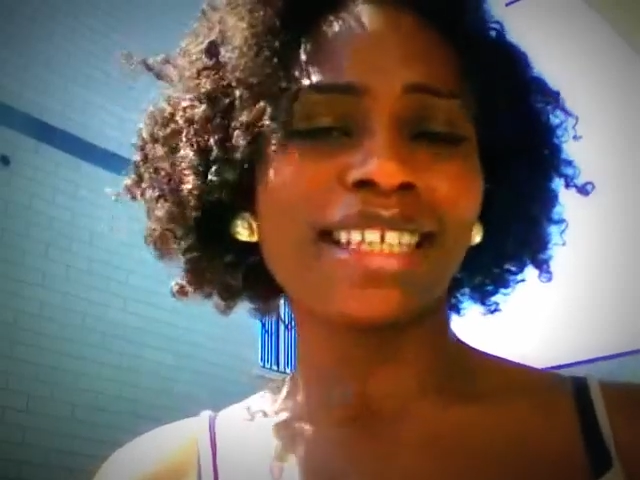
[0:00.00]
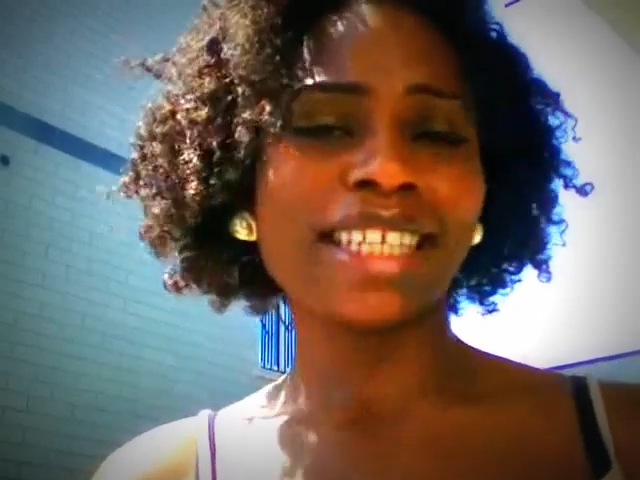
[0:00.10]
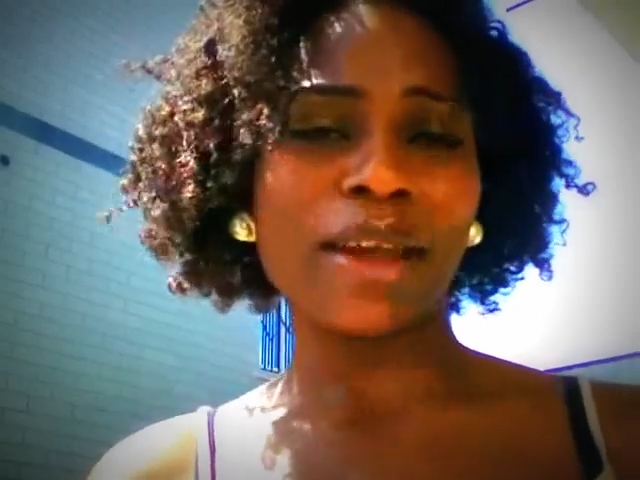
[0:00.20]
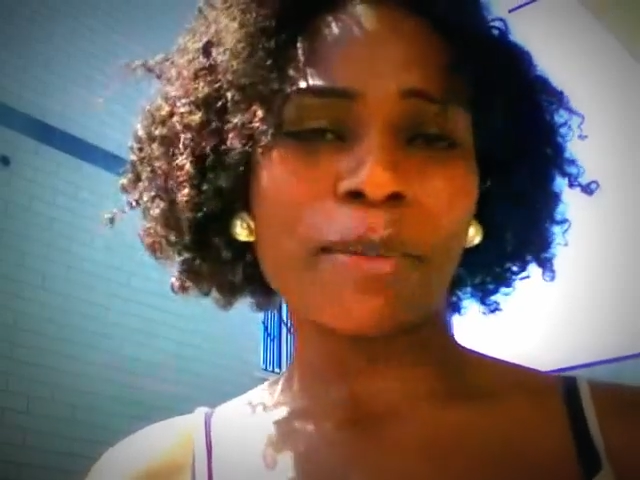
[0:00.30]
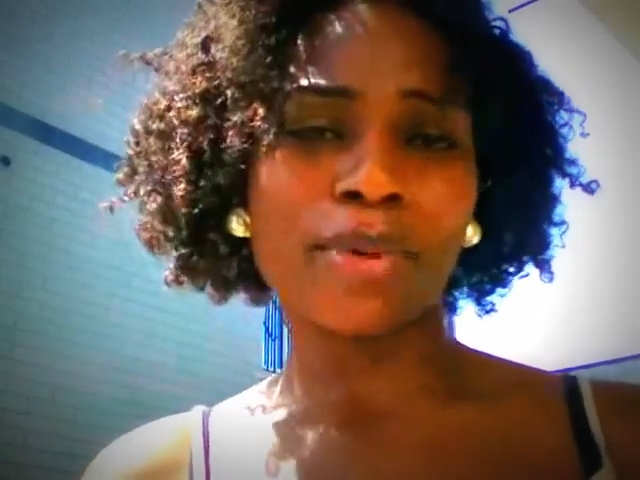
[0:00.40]

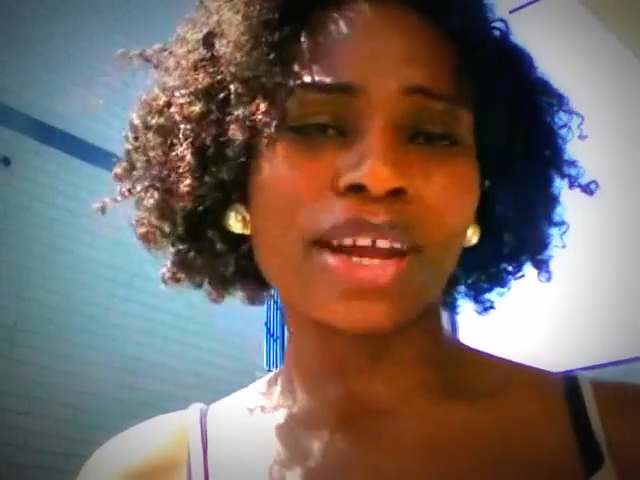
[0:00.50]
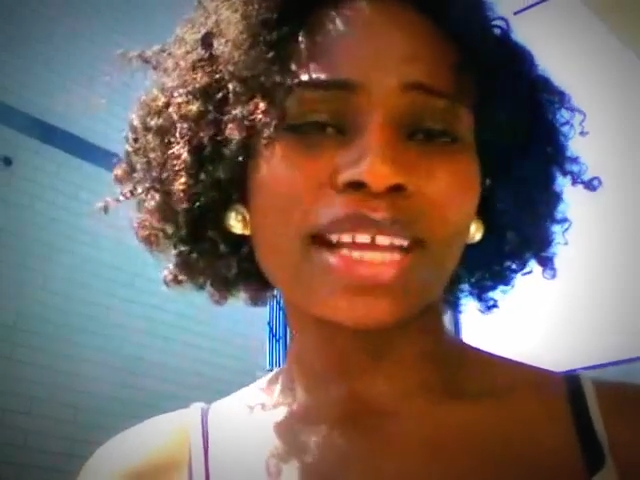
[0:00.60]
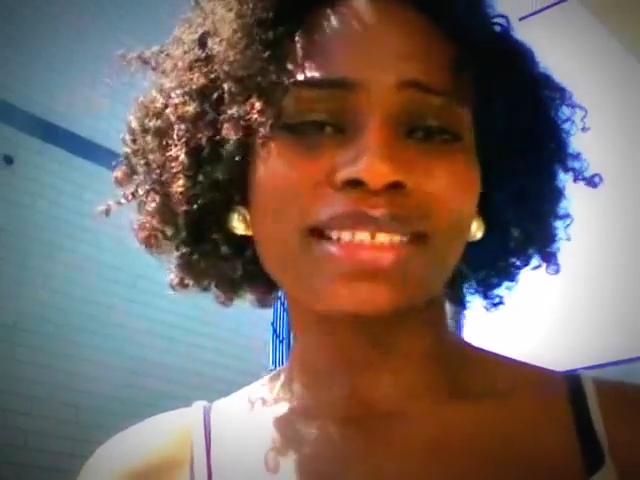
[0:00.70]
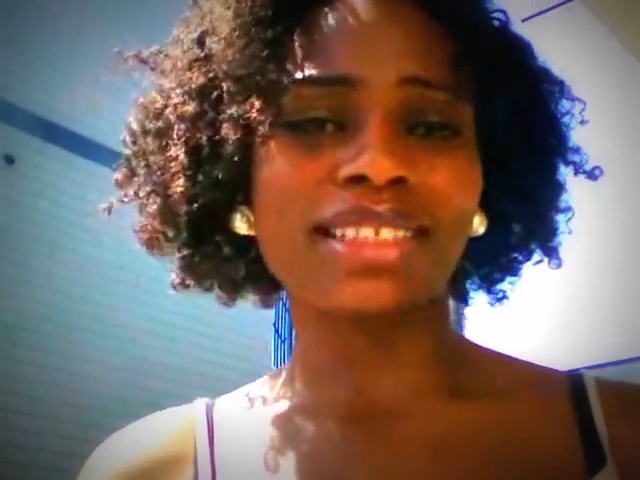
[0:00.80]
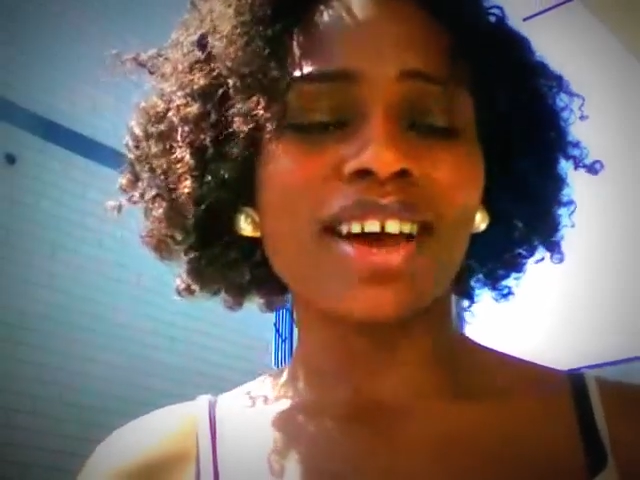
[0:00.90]
things like
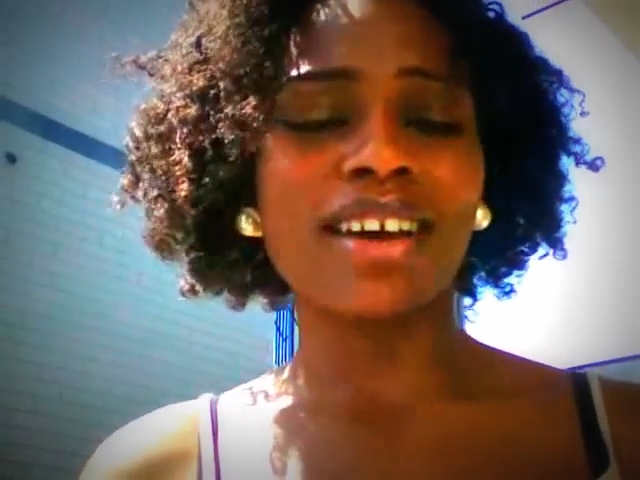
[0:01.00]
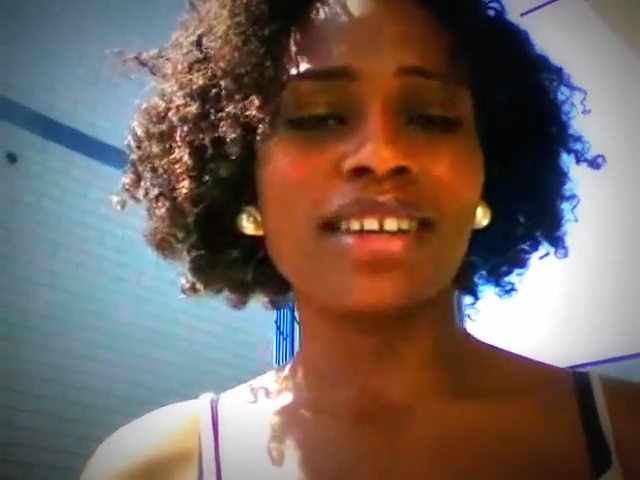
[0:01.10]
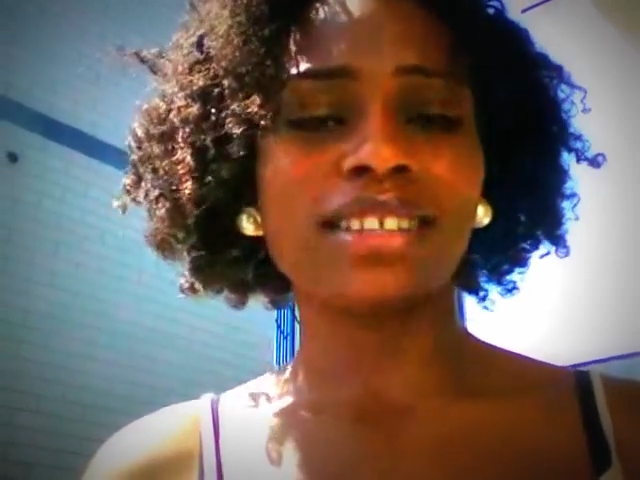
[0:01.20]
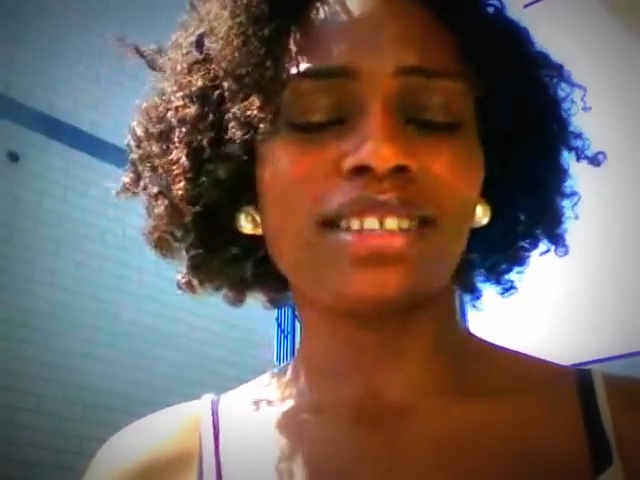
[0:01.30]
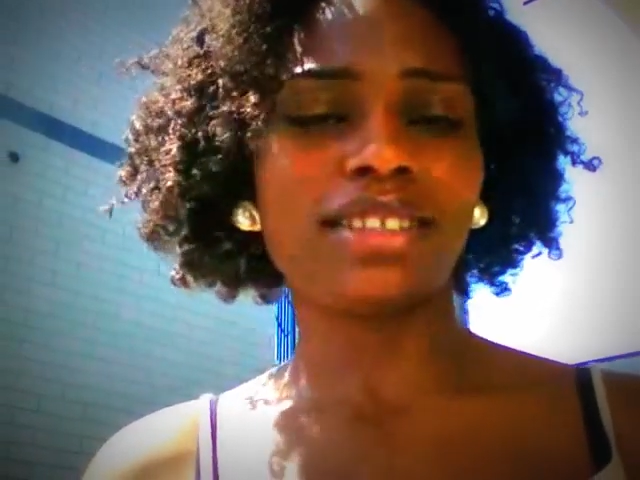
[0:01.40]
braids
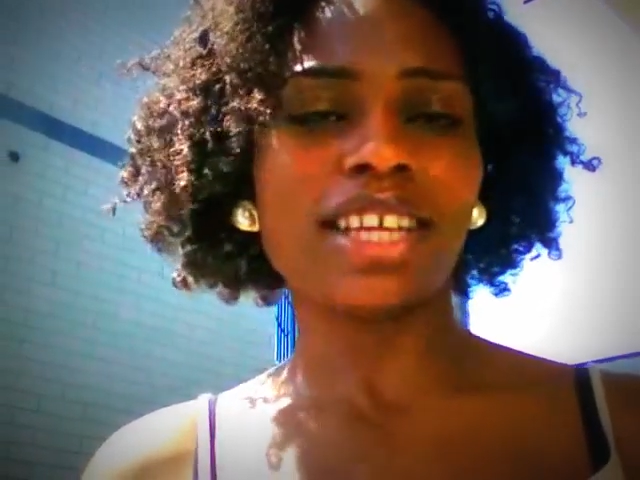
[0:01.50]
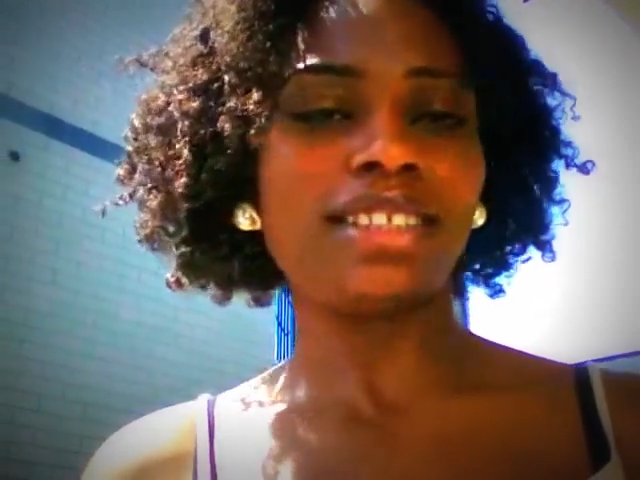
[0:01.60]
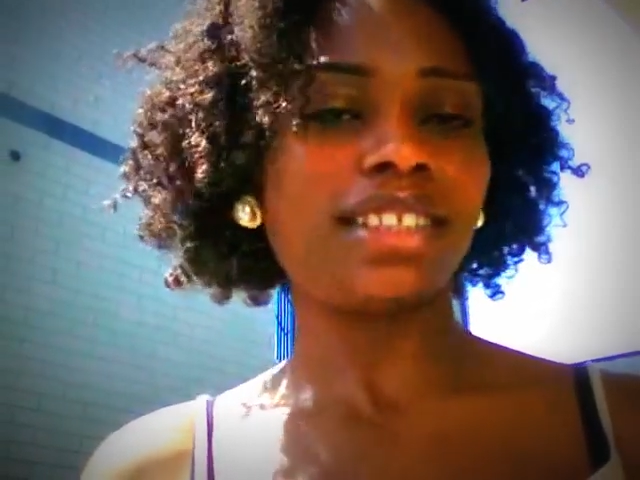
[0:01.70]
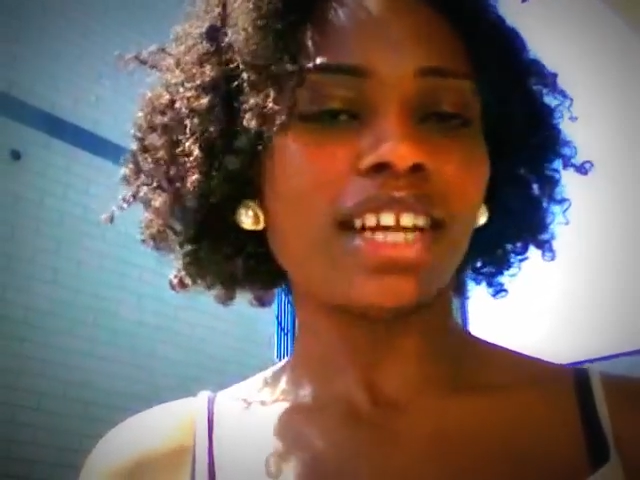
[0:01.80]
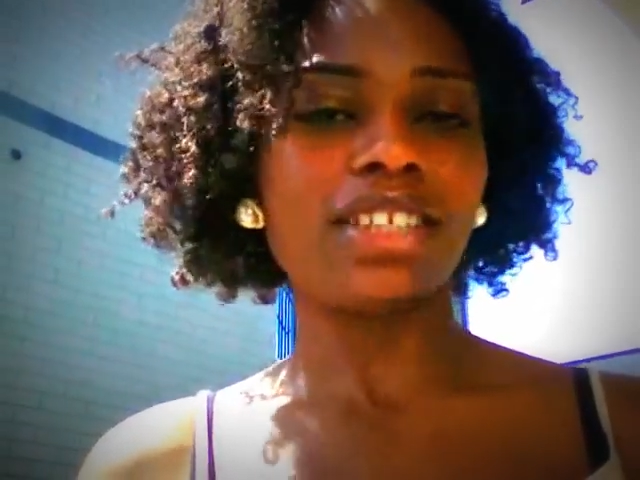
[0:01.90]
done
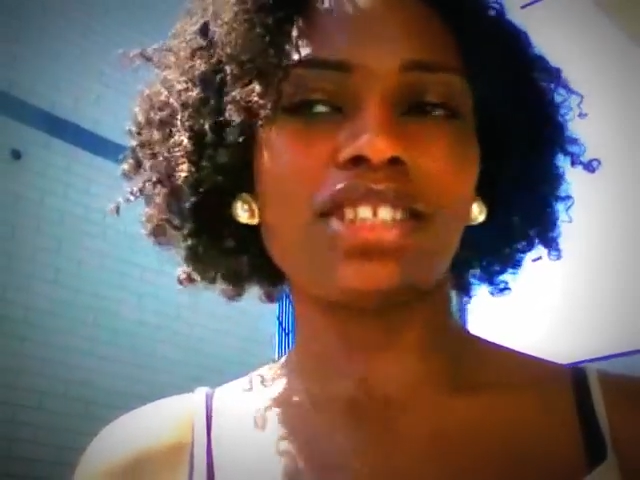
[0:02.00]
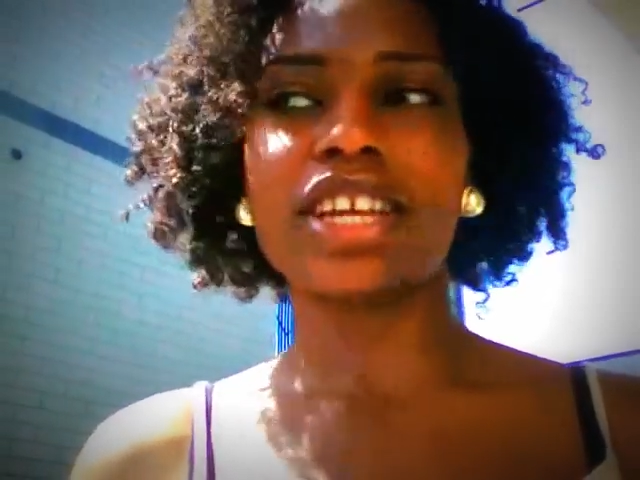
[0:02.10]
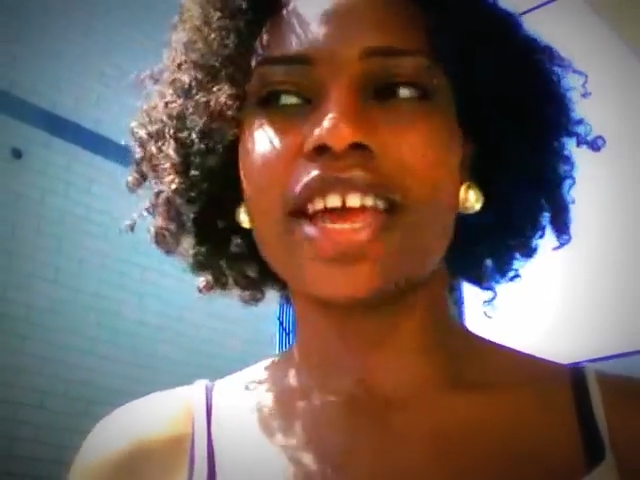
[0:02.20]
and such.